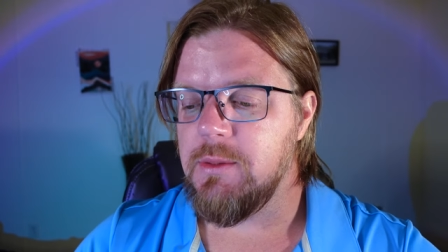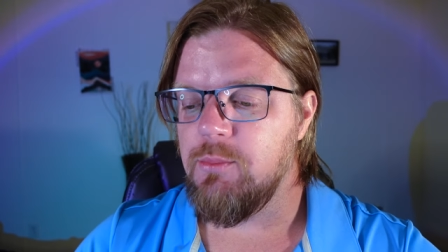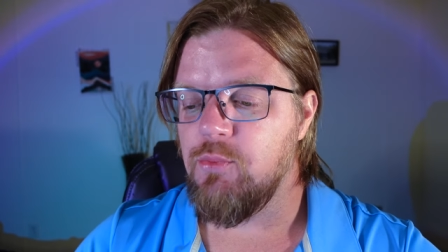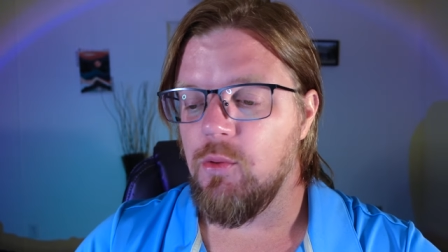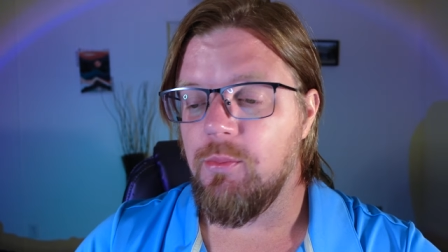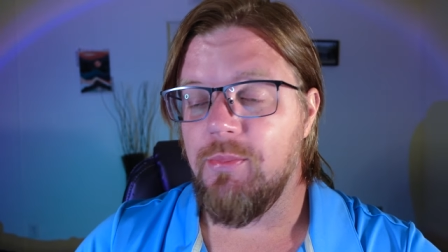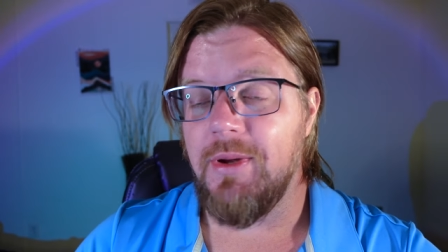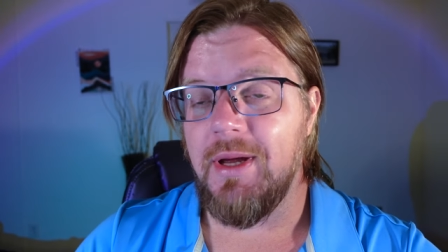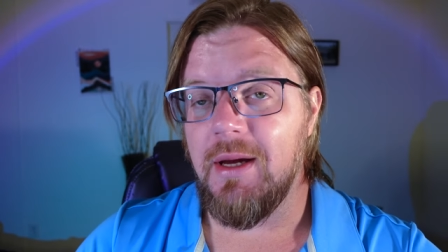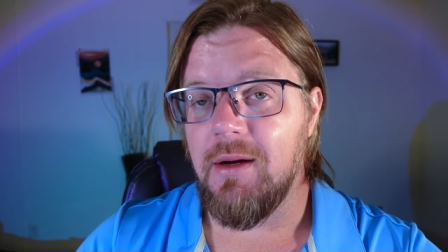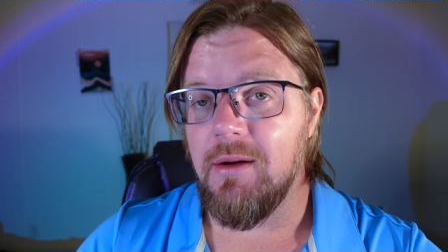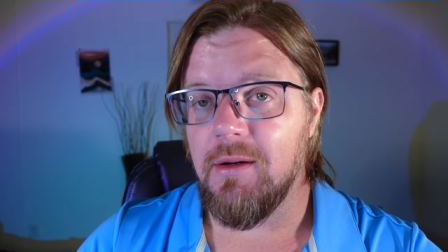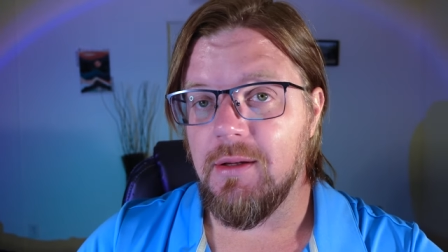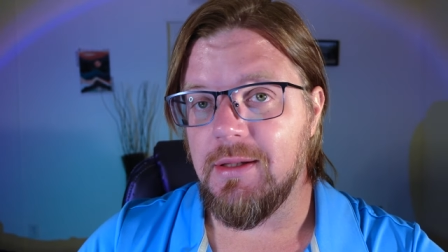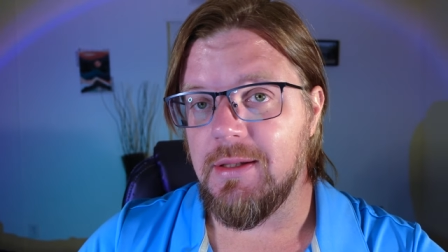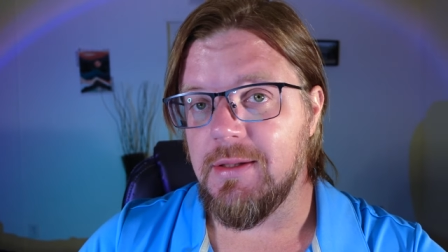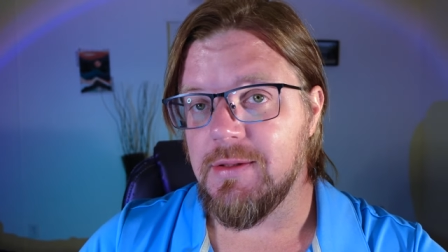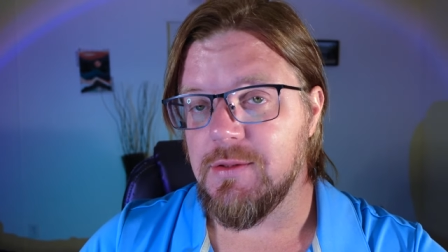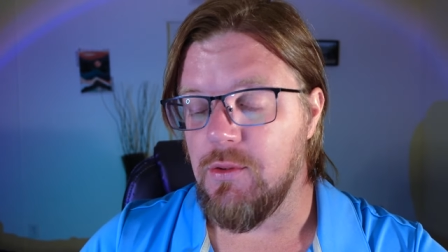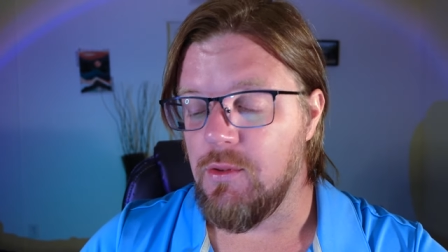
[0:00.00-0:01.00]

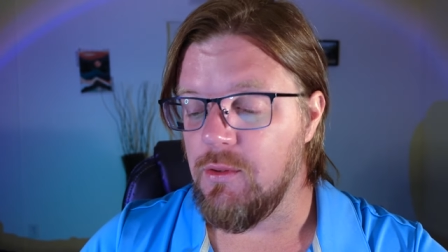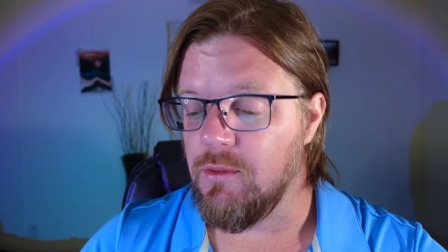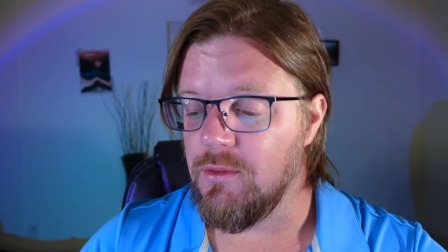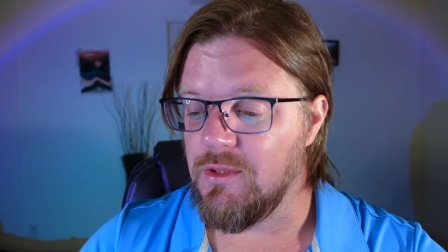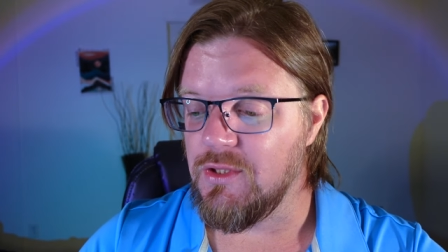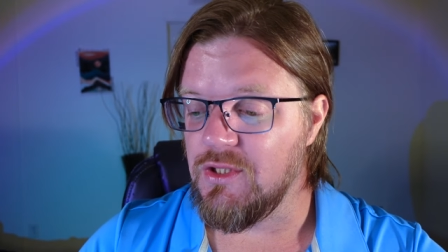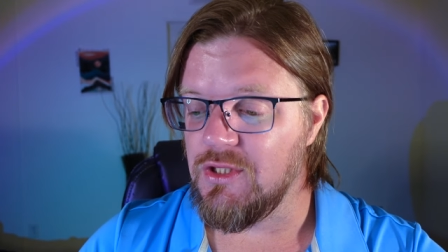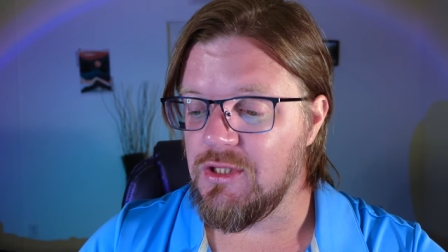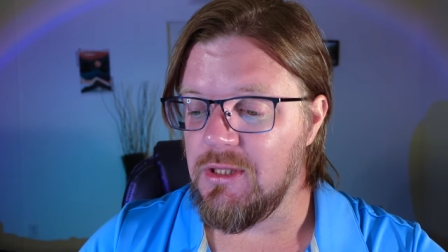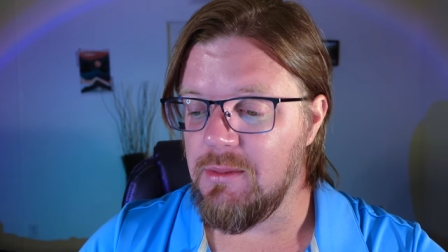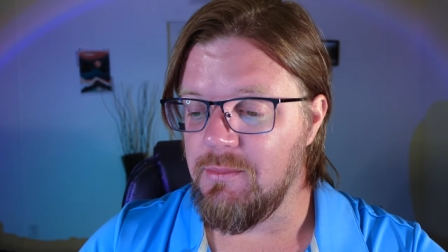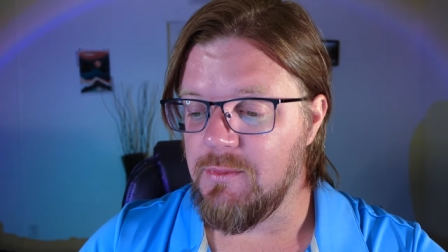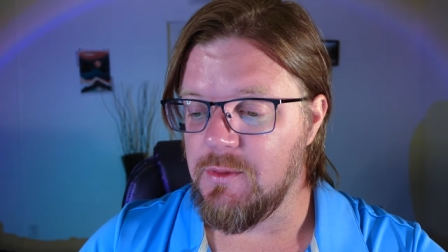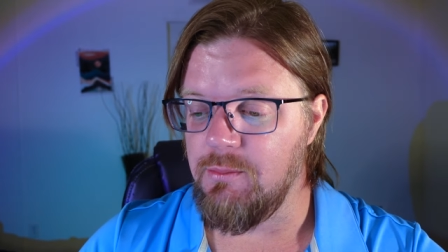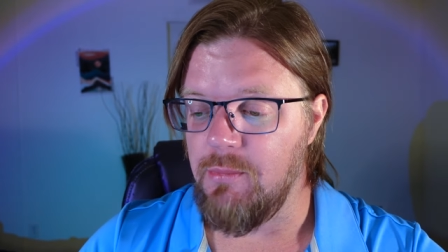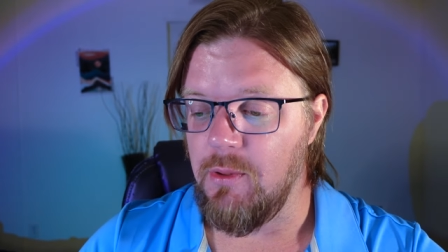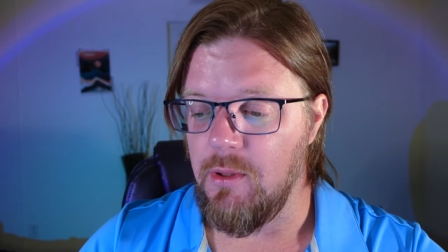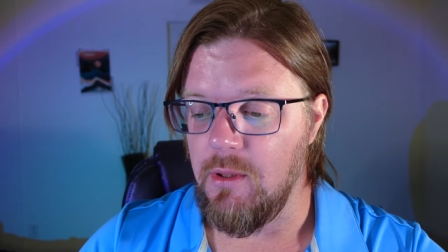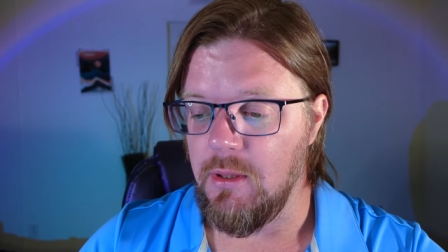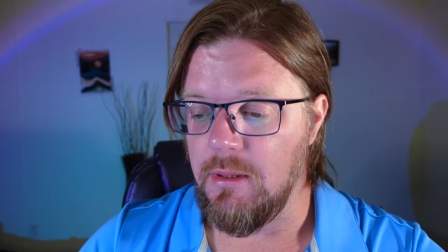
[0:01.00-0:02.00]
preparedness on the ship's
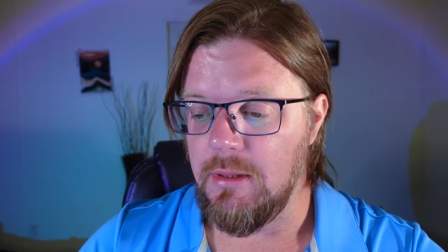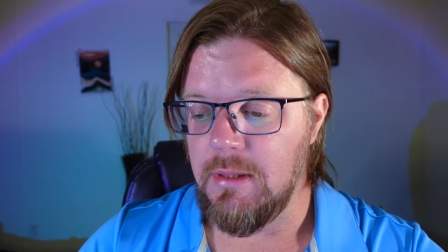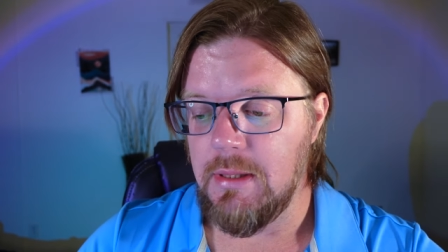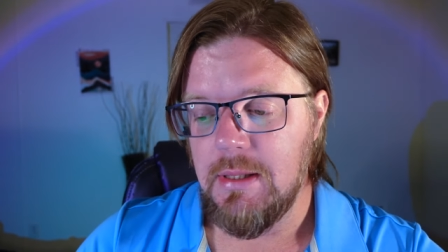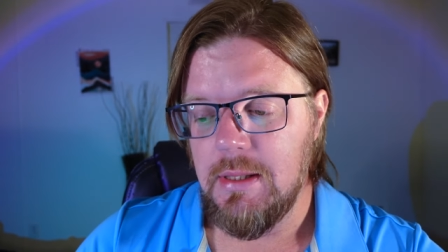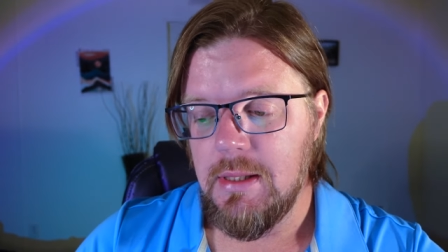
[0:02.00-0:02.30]
part.